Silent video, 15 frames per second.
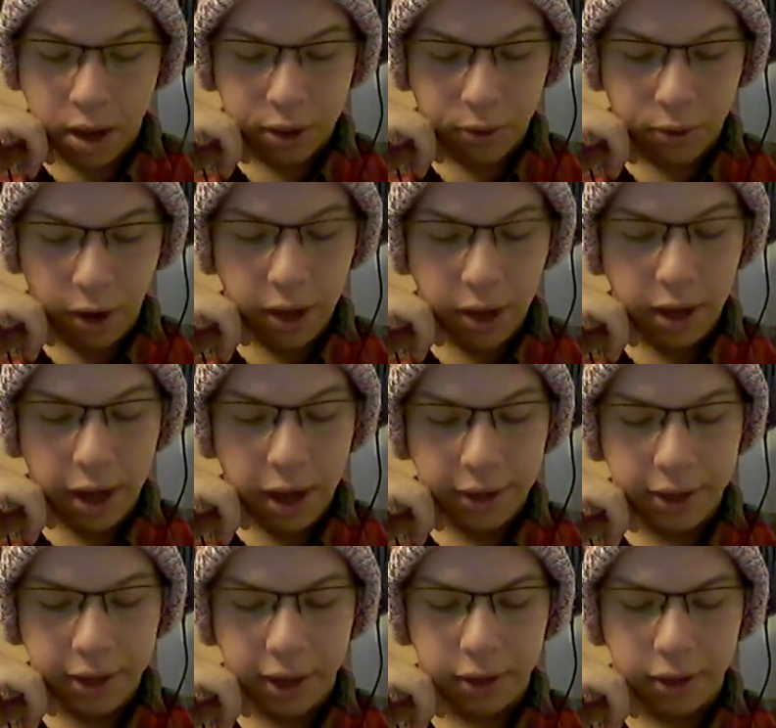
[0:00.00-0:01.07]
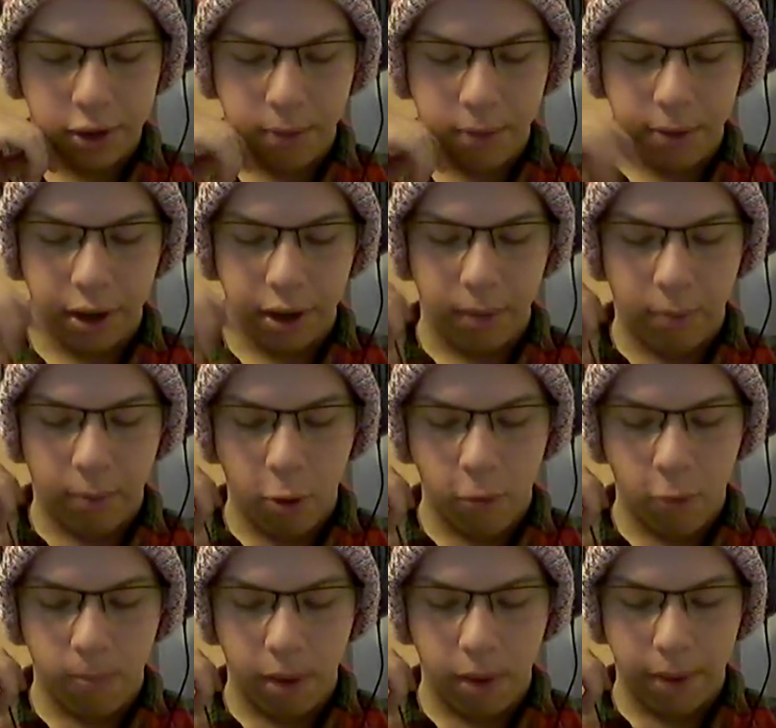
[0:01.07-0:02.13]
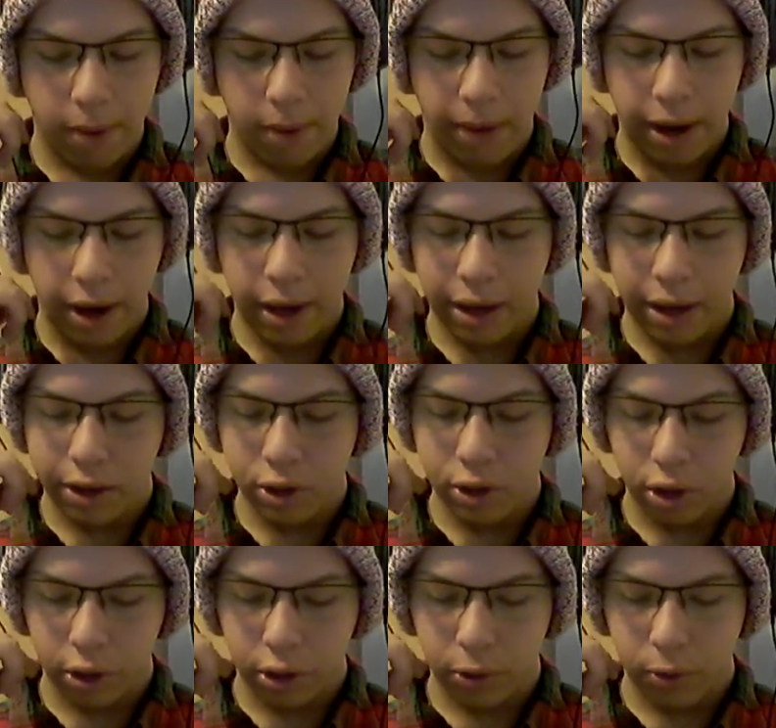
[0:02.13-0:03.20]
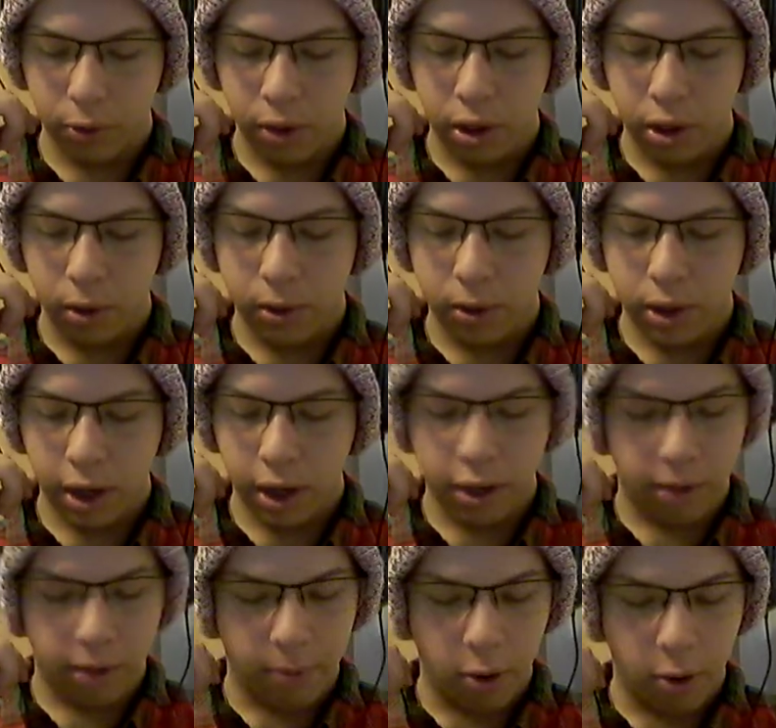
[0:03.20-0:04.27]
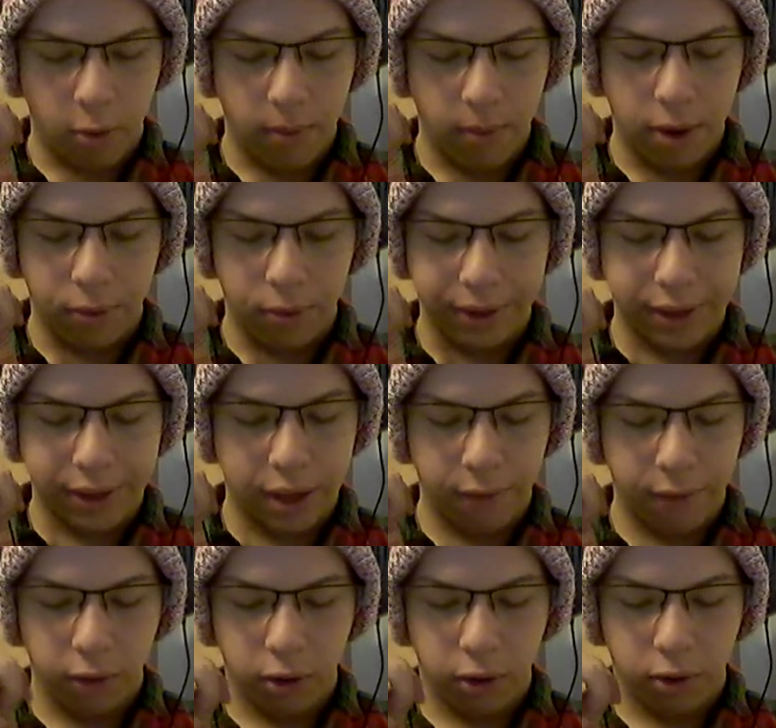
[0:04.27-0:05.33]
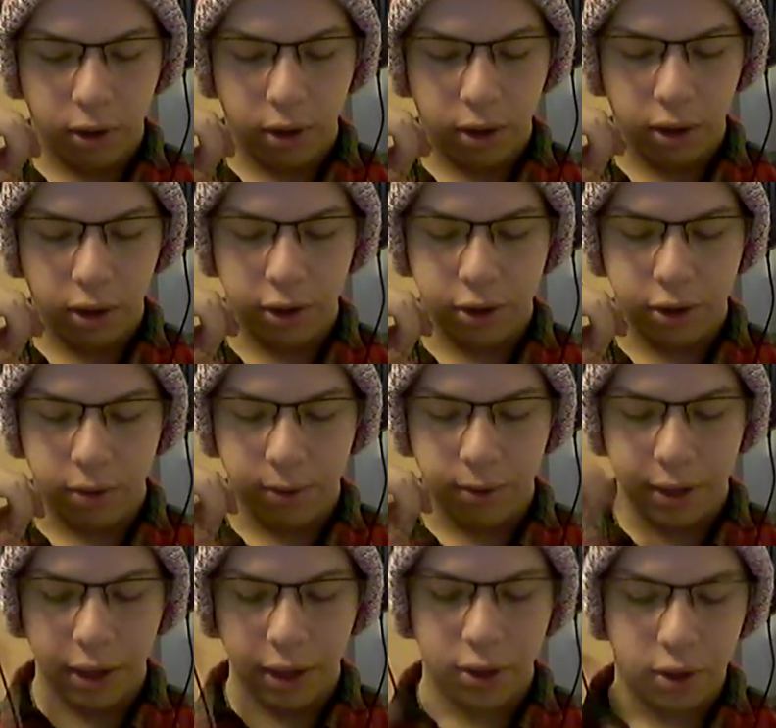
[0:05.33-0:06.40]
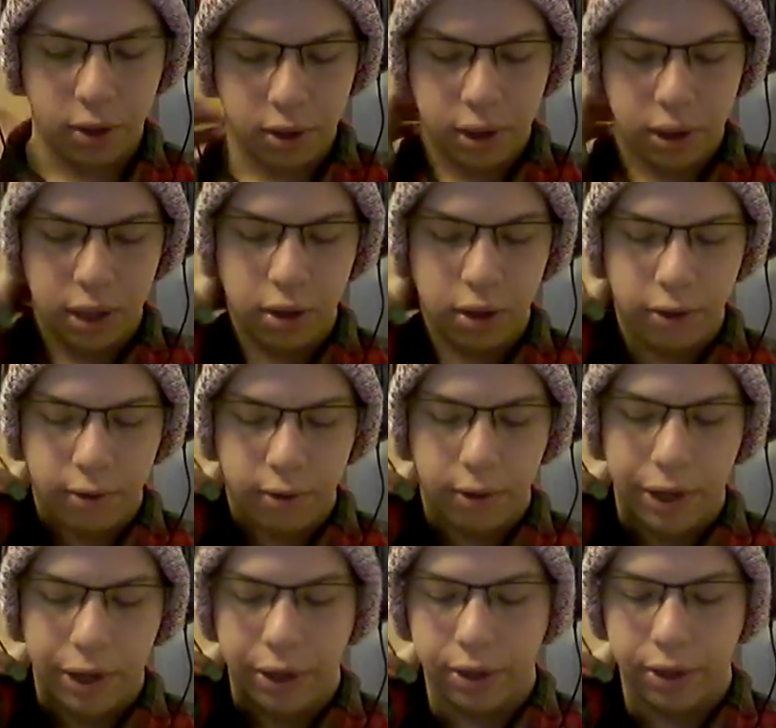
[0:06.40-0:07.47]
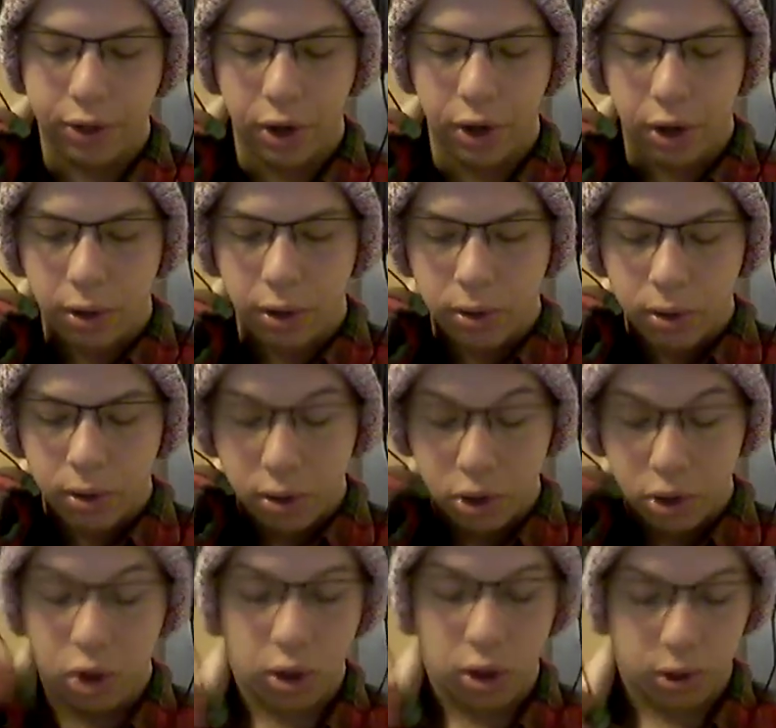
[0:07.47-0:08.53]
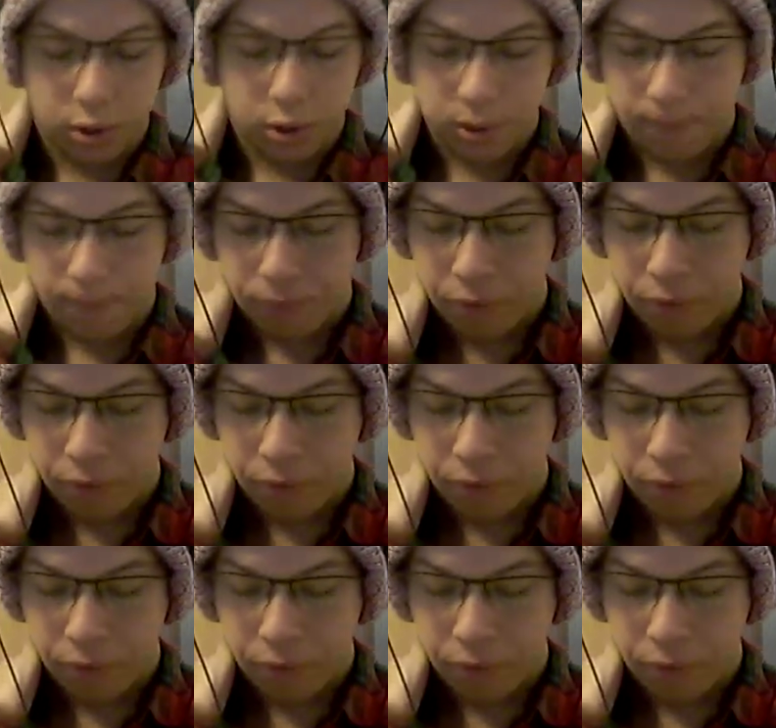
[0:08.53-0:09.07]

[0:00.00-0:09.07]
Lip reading: To write an essay interpreting a poem by Maya Angelou, you study the poem and read several critical interpretations in literary journals.